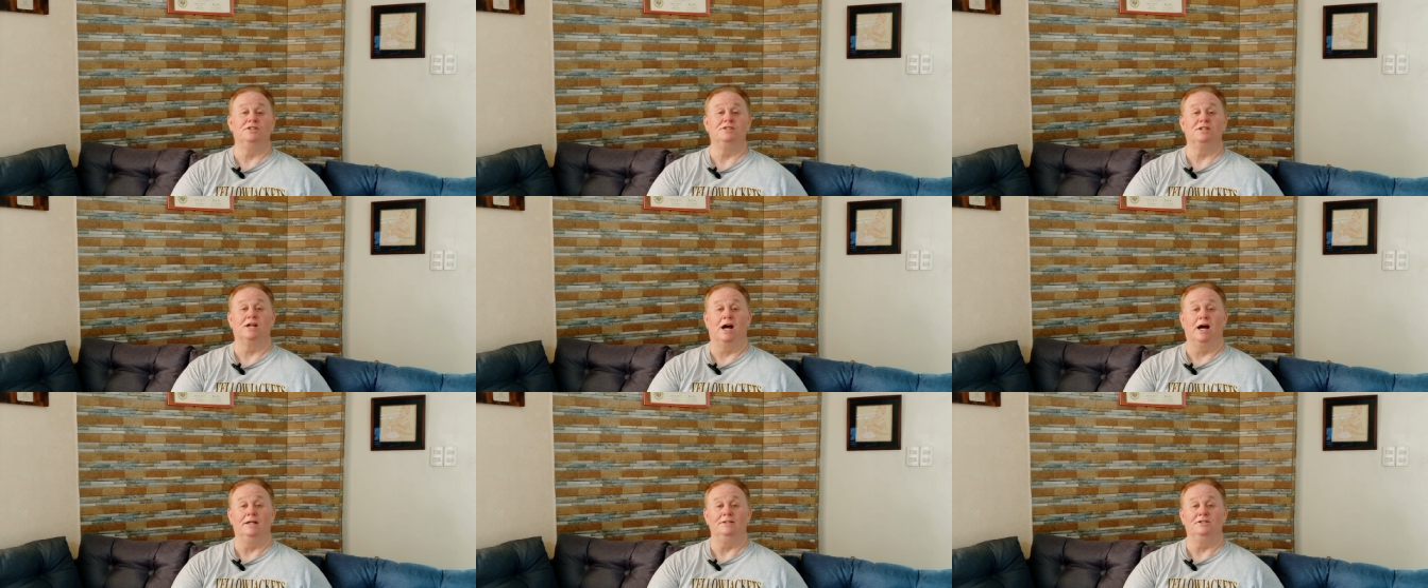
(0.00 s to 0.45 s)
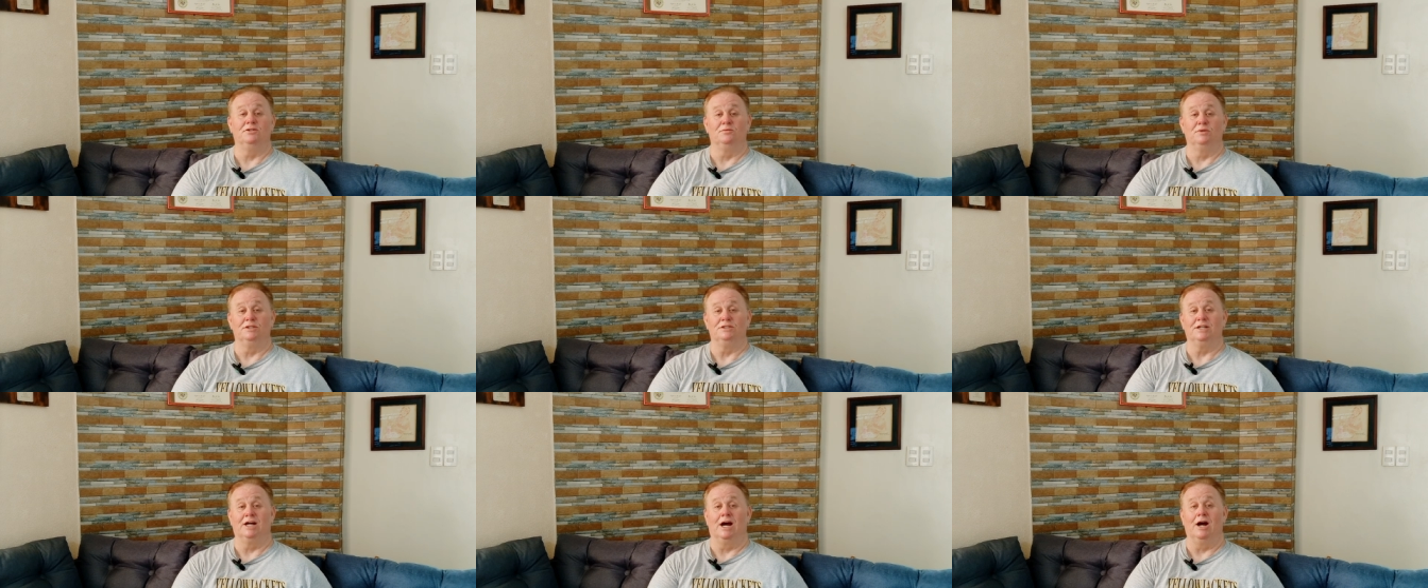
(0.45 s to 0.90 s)
decide
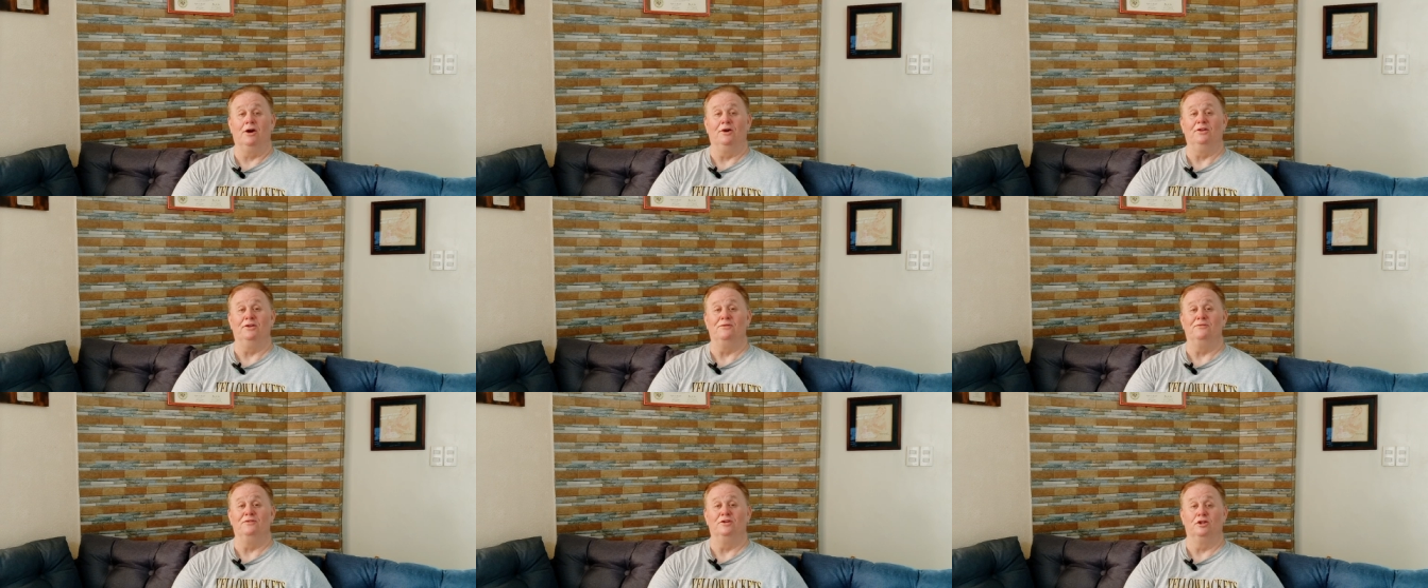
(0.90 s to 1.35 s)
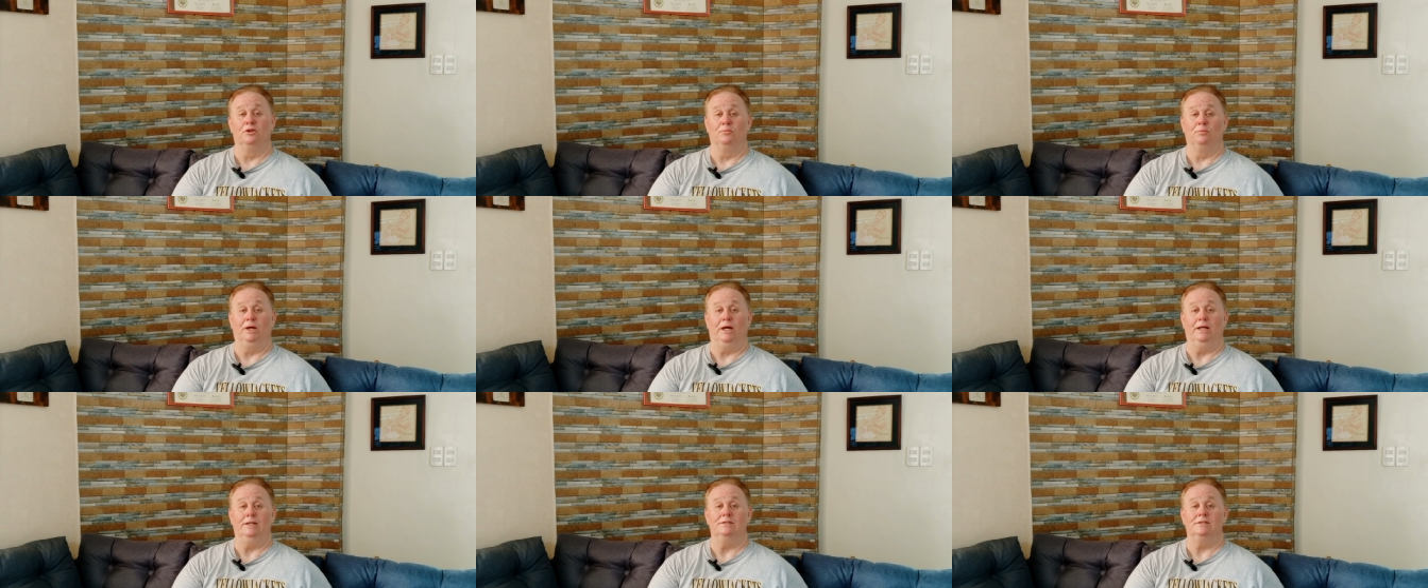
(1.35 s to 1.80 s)
to retire in the
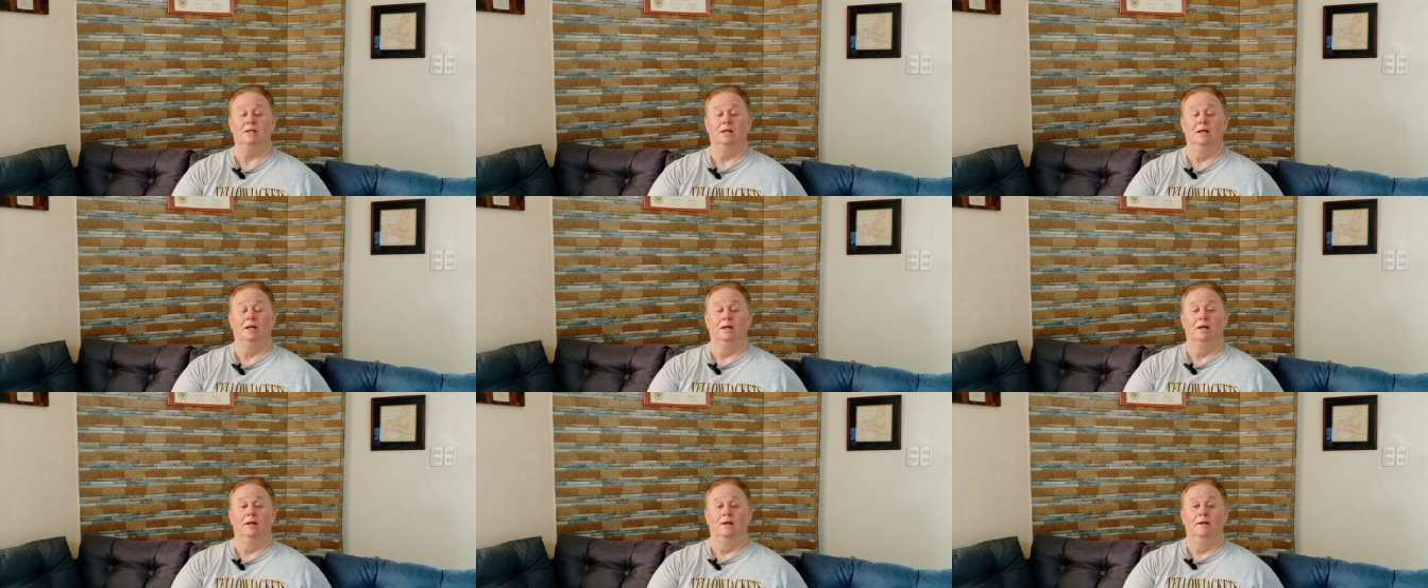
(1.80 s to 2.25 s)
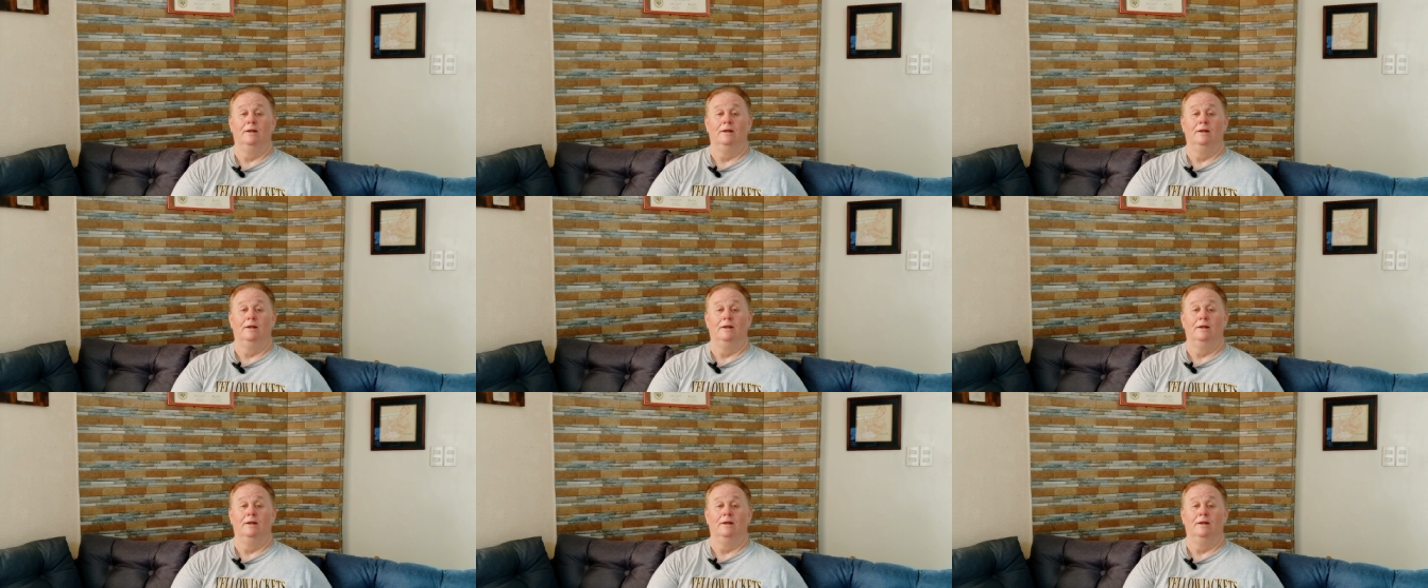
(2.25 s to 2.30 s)
Philippines.